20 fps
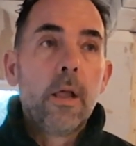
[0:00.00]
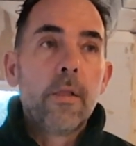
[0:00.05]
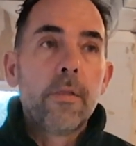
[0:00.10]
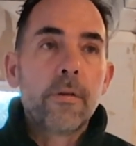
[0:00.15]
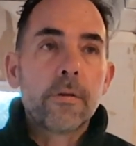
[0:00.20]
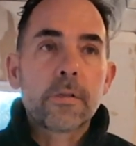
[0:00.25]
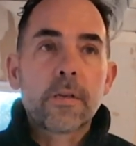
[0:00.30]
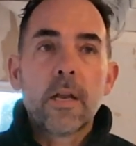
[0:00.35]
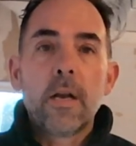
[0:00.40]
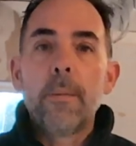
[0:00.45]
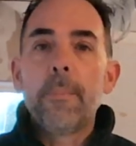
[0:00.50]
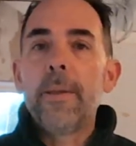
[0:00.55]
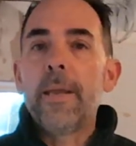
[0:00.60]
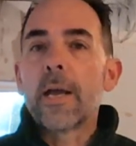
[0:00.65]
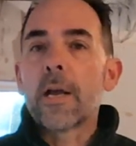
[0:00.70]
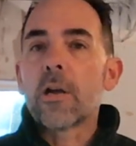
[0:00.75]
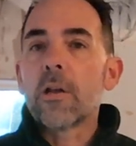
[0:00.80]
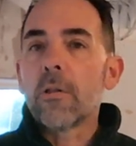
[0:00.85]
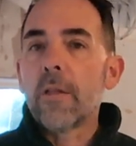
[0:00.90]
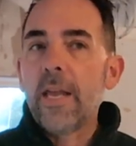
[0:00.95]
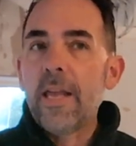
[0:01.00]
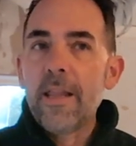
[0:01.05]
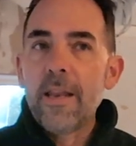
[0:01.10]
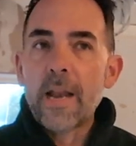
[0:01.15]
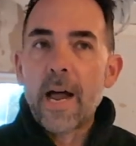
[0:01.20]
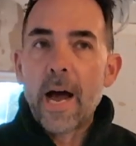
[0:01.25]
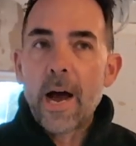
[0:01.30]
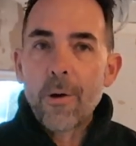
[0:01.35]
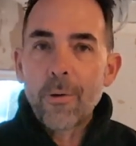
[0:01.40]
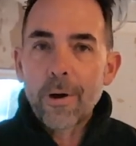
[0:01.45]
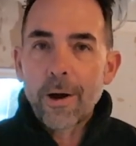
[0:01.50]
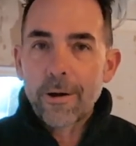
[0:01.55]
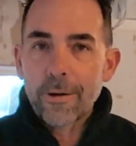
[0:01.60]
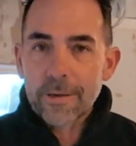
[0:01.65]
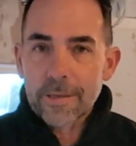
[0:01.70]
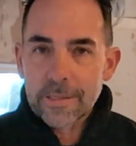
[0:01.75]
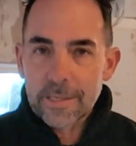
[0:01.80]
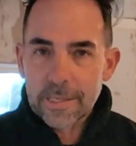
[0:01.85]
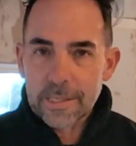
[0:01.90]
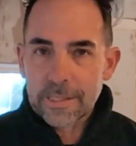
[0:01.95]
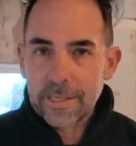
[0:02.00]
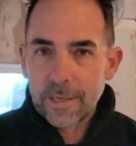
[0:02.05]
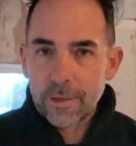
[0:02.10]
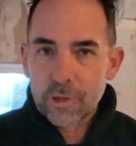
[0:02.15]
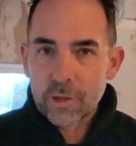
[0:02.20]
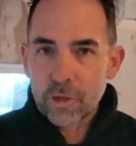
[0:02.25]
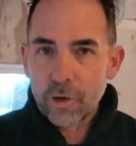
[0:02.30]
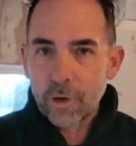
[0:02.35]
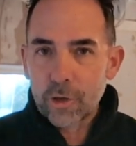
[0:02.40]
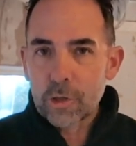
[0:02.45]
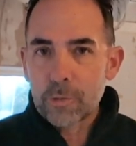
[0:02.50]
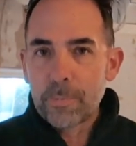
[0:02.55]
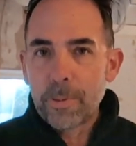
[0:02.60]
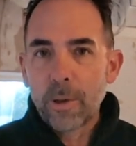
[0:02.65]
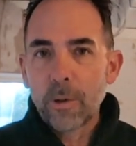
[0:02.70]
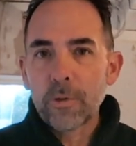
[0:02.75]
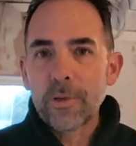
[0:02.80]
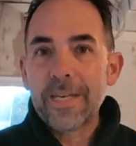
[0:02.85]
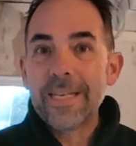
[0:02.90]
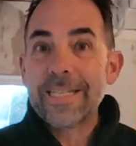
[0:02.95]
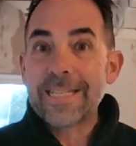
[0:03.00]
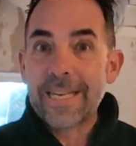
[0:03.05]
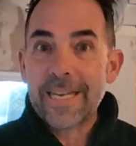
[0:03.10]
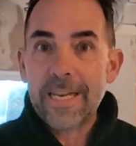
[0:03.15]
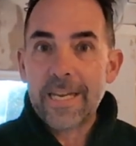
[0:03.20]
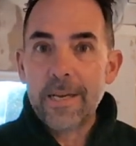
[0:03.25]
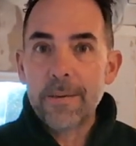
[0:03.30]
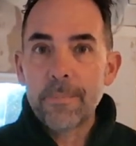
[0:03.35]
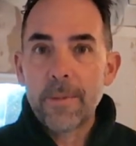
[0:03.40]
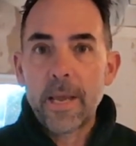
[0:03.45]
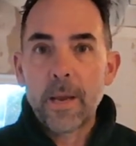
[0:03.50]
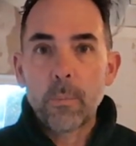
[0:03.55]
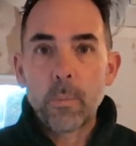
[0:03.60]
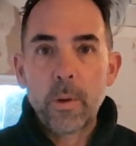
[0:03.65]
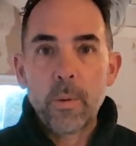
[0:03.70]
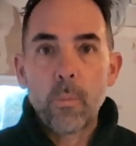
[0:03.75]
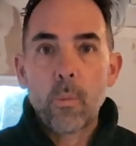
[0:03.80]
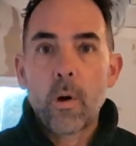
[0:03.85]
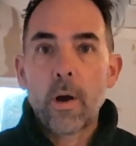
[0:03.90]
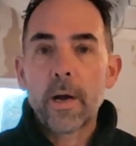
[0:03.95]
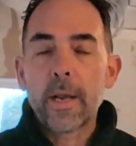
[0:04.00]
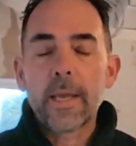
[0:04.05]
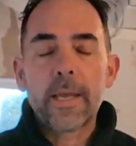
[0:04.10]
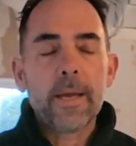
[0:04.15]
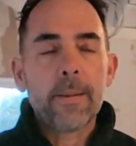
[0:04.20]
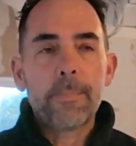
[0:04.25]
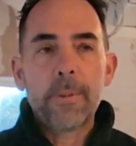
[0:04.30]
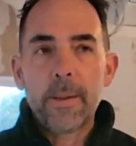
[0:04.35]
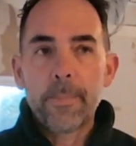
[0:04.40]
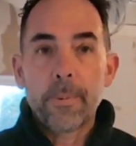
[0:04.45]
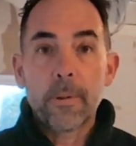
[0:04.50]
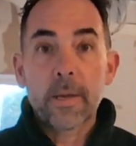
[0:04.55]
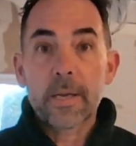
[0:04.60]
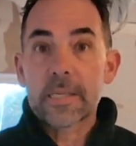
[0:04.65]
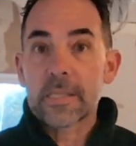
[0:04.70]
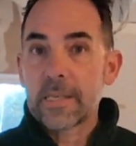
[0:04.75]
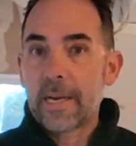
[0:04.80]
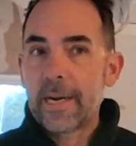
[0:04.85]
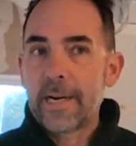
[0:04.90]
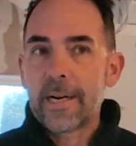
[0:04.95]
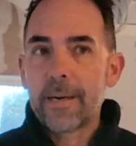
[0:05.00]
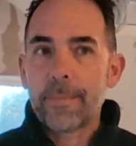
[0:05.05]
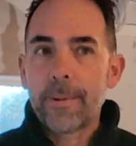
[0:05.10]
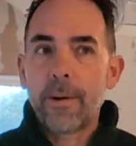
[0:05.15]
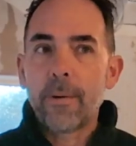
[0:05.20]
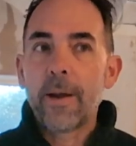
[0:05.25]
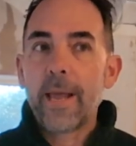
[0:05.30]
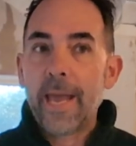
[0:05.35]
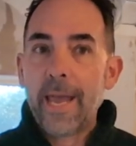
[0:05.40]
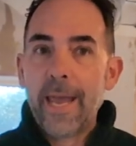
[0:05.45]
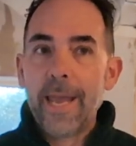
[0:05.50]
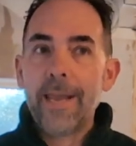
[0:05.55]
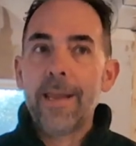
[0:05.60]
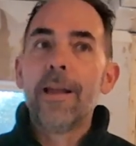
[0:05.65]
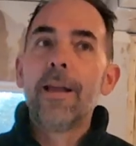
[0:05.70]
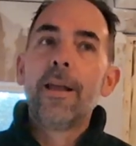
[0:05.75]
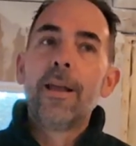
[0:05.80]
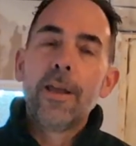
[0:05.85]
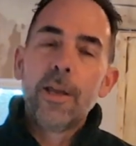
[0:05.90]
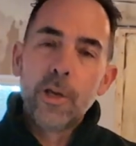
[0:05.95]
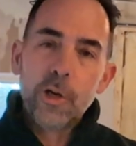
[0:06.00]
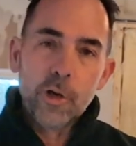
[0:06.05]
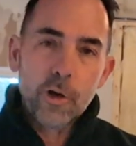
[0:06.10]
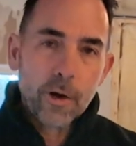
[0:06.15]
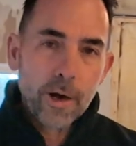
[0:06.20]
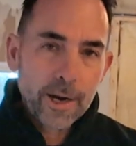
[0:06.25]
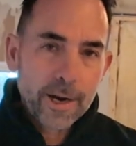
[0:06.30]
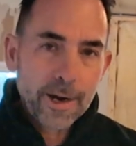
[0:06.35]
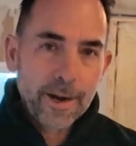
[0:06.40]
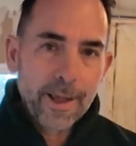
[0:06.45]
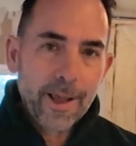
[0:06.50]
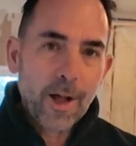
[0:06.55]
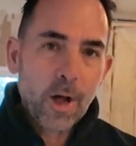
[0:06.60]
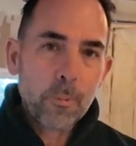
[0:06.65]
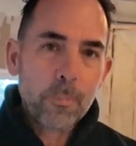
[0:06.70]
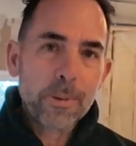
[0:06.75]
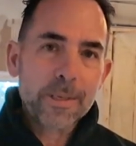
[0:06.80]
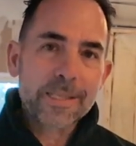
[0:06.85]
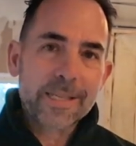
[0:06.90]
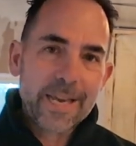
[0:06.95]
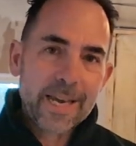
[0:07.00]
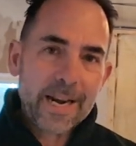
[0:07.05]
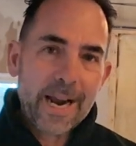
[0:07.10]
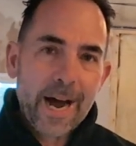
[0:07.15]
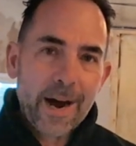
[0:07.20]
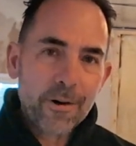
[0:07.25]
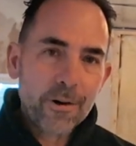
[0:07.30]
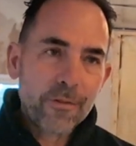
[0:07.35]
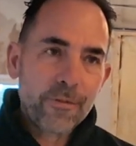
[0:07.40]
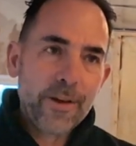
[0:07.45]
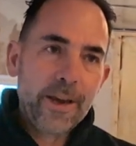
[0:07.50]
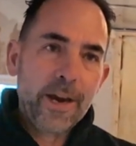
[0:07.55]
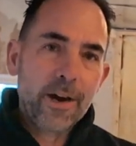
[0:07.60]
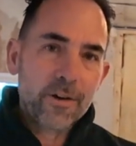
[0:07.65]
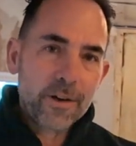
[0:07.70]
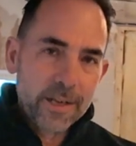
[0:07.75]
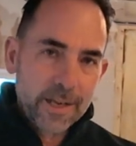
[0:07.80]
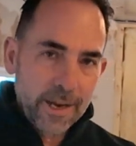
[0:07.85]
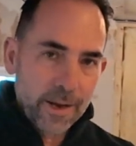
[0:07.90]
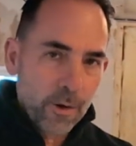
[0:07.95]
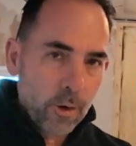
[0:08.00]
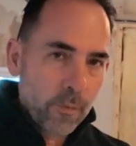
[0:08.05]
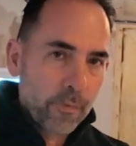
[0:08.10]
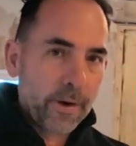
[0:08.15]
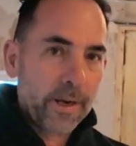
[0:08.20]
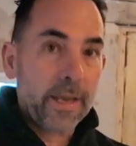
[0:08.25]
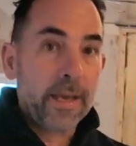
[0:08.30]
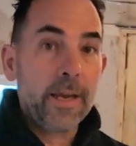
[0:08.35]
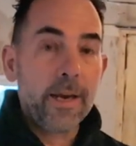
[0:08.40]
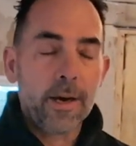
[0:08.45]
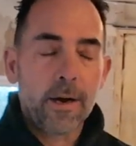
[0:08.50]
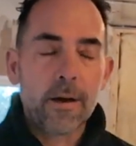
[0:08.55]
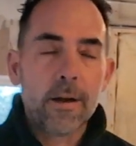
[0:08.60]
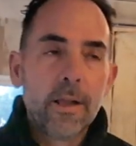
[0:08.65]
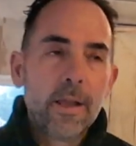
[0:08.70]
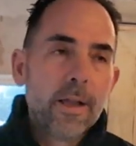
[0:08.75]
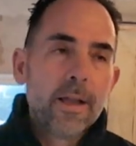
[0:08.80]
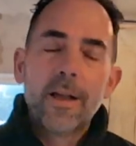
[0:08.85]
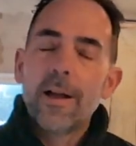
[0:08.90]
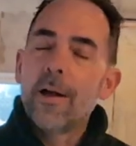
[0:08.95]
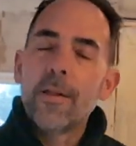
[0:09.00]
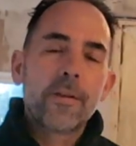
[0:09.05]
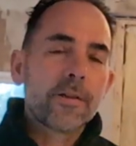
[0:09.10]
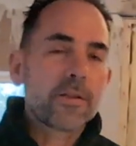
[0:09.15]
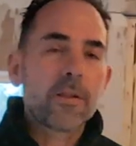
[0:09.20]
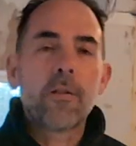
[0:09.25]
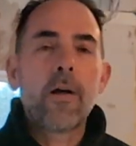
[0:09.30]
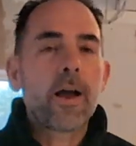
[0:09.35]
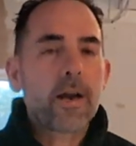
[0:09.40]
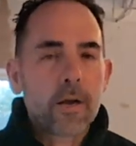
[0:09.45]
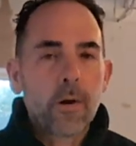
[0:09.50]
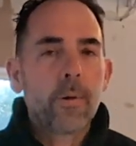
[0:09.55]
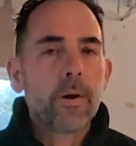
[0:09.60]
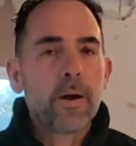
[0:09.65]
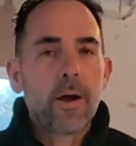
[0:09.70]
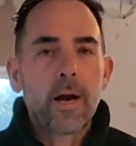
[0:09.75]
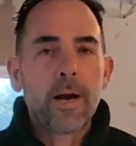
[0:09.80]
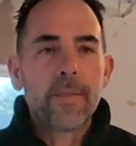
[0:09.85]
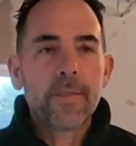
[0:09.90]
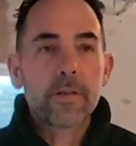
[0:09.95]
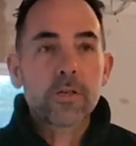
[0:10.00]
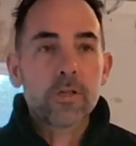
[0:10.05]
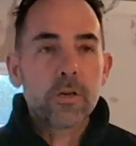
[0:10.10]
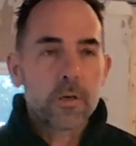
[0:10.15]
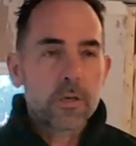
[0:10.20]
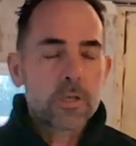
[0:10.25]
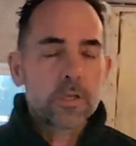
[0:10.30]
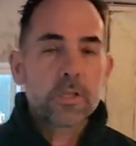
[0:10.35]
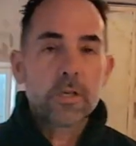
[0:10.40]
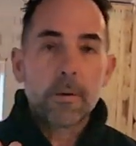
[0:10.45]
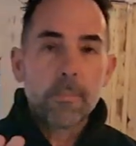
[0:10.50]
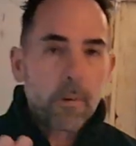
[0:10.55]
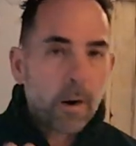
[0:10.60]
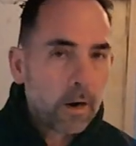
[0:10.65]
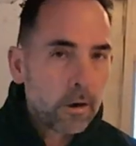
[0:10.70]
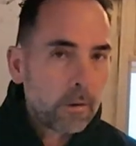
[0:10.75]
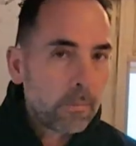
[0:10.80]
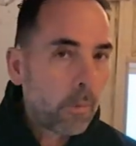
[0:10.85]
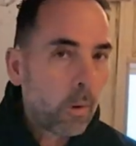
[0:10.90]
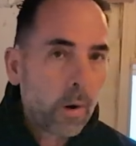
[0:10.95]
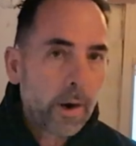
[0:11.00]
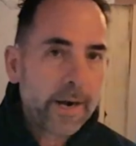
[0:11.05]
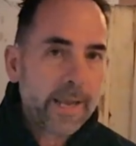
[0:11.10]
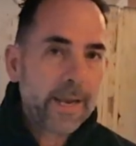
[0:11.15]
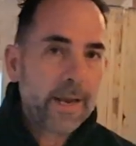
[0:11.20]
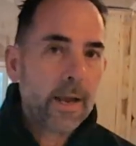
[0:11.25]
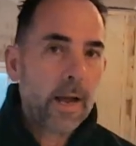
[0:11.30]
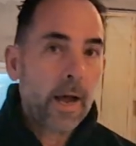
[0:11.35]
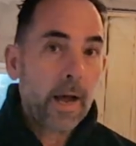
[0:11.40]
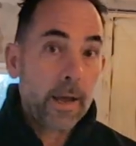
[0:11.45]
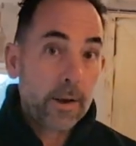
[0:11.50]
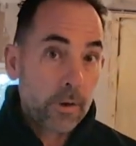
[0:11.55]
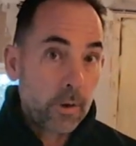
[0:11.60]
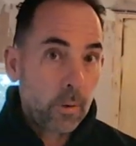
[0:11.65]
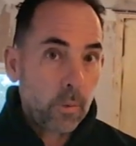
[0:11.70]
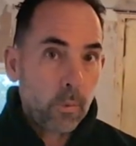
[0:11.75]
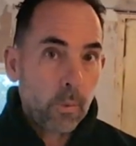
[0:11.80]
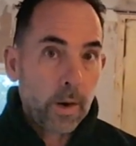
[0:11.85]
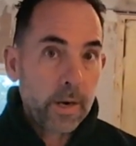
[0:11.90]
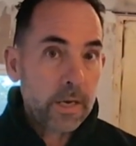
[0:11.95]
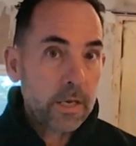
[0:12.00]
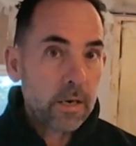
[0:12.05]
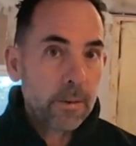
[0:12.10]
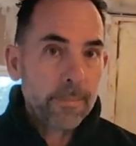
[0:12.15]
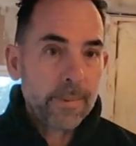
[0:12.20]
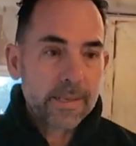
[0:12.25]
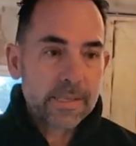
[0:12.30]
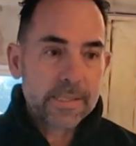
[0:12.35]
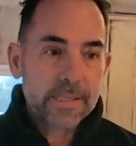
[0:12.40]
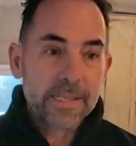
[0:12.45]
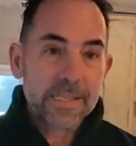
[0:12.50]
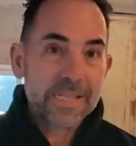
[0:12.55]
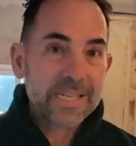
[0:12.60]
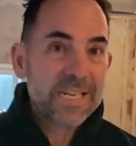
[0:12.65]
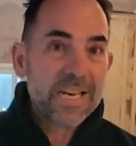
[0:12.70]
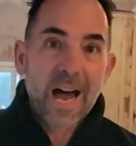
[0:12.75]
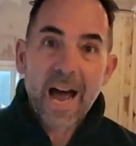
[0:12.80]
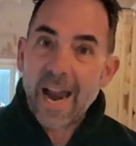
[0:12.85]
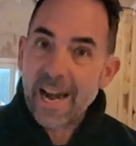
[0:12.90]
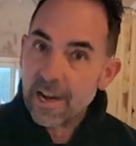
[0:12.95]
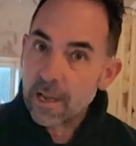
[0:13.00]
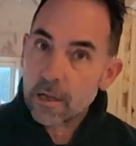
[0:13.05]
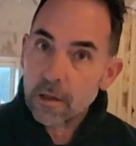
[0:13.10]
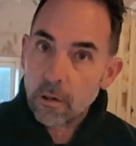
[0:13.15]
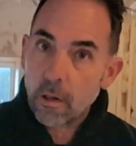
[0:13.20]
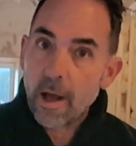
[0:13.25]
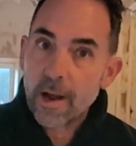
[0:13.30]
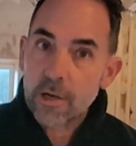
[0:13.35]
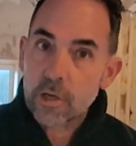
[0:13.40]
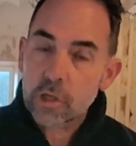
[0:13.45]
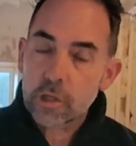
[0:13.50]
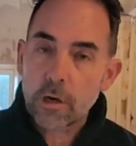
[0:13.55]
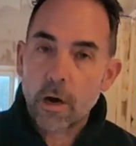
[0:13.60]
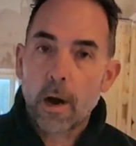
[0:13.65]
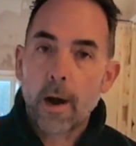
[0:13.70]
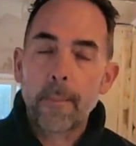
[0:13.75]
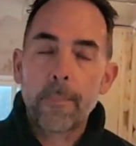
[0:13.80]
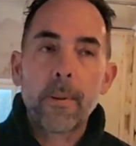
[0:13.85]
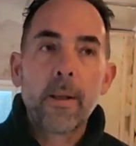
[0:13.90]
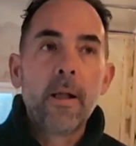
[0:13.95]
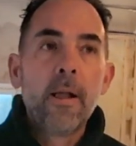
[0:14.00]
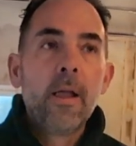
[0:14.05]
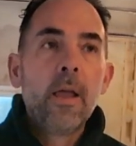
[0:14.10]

There's going to be a clean out our existing church building team, and we want to get people excited about, hey, you're going to help us get out of here to get over to here. There's a lot going on in the church. Tomorrow morning, I don't want you to miss this, 9 o'clock sharp.